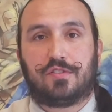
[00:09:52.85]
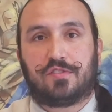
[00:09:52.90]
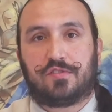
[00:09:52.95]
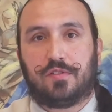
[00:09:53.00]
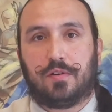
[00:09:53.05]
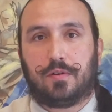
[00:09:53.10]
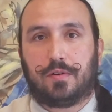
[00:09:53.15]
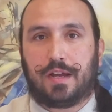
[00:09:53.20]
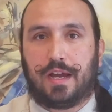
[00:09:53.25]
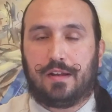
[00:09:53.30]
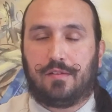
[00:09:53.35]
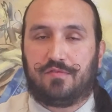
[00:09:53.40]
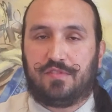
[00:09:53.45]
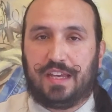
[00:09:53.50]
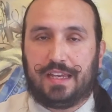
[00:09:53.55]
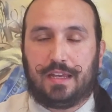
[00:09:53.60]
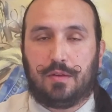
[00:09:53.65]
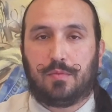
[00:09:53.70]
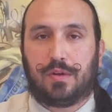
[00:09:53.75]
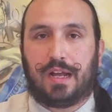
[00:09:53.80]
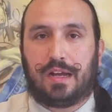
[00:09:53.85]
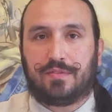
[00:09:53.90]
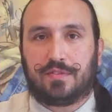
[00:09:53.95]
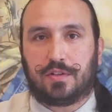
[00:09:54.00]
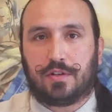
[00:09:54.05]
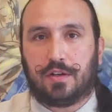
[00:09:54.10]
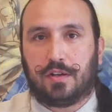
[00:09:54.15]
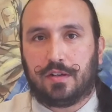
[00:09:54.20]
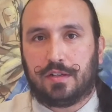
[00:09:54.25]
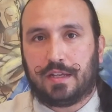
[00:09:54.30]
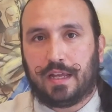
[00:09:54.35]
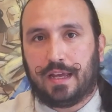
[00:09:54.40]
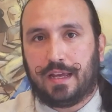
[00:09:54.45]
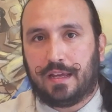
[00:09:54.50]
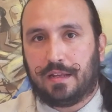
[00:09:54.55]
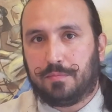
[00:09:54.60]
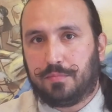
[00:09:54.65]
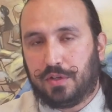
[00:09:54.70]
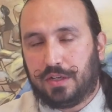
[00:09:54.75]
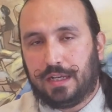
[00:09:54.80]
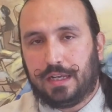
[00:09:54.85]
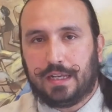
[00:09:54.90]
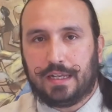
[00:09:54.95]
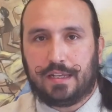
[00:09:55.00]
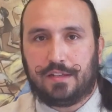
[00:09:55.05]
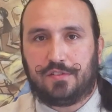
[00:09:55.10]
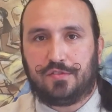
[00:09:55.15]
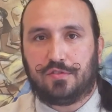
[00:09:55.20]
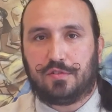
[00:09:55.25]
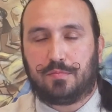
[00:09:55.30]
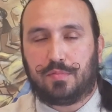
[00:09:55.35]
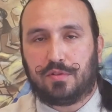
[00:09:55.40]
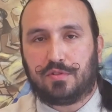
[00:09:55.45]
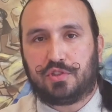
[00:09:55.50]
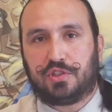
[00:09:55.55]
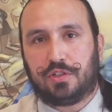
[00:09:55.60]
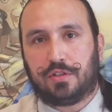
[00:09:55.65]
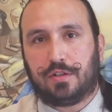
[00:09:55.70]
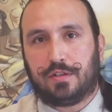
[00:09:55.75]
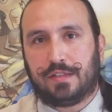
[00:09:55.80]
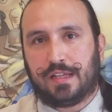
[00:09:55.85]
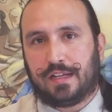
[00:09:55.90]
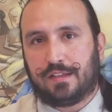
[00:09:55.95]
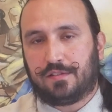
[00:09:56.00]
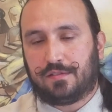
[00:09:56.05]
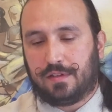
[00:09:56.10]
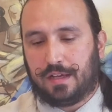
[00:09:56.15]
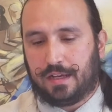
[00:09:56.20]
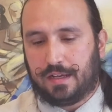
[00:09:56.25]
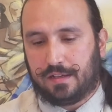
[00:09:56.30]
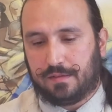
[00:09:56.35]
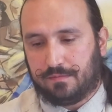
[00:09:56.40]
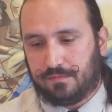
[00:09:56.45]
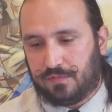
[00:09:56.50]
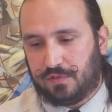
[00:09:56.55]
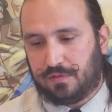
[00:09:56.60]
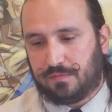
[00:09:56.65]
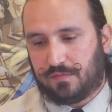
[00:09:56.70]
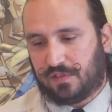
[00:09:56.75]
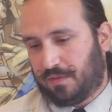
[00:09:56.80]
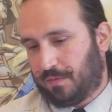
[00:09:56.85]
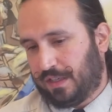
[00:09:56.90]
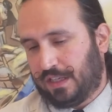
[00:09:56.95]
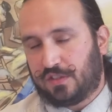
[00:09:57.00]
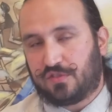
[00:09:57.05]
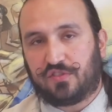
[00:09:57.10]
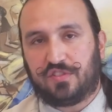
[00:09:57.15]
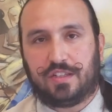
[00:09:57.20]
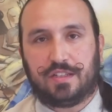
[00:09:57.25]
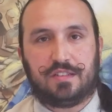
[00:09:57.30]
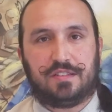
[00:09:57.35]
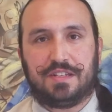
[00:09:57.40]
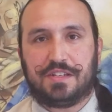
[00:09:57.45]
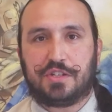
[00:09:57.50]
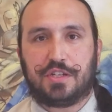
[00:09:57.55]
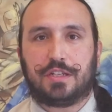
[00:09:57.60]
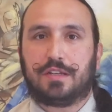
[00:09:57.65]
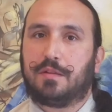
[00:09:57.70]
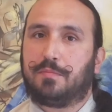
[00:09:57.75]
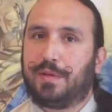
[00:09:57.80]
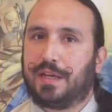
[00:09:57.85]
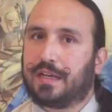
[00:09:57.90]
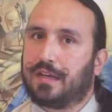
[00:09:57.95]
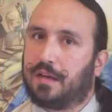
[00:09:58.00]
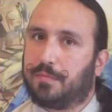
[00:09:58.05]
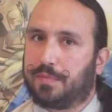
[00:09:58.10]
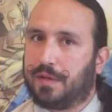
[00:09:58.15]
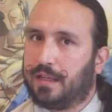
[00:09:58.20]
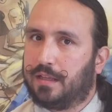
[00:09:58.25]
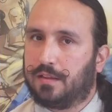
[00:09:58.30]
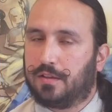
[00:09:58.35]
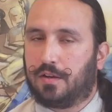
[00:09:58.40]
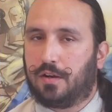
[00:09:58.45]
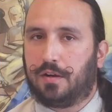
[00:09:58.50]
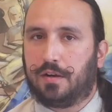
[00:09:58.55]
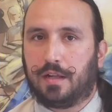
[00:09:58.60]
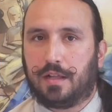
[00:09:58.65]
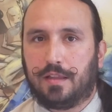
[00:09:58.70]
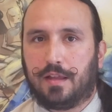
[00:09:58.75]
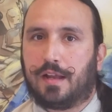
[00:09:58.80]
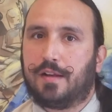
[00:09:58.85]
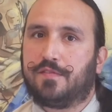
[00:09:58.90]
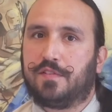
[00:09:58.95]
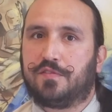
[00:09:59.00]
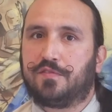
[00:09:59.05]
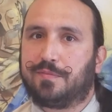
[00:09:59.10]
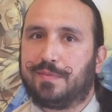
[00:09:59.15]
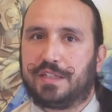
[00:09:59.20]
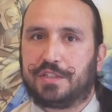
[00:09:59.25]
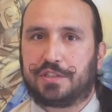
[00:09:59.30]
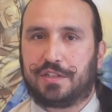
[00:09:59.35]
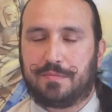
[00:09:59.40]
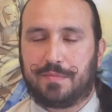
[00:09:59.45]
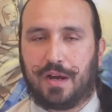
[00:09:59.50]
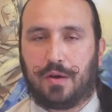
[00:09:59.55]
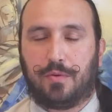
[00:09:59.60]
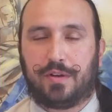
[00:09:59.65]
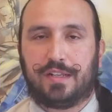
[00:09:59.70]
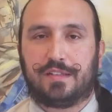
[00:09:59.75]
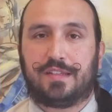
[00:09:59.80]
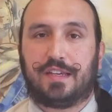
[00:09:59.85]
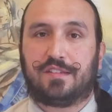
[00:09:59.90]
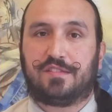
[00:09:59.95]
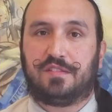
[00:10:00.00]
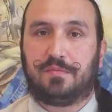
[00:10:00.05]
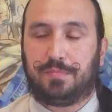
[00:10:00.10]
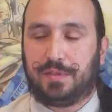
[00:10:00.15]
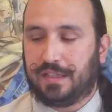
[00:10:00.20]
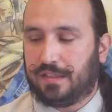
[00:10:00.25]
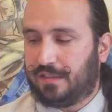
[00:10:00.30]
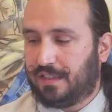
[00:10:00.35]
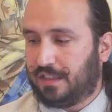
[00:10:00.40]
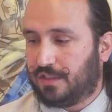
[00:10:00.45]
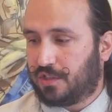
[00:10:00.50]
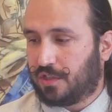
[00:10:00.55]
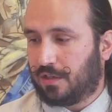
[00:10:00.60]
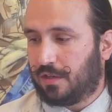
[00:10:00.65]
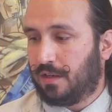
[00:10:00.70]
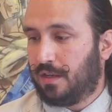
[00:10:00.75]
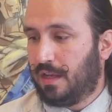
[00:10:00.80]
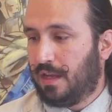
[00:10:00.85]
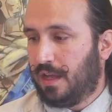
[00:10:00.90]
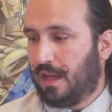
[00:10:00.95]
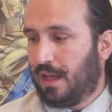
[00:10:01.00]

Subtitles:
So kind of taking what I've learned and putting it into a brochure that someone interested in teaching could pick up and learn a lot of information about what it takes to be a teacher.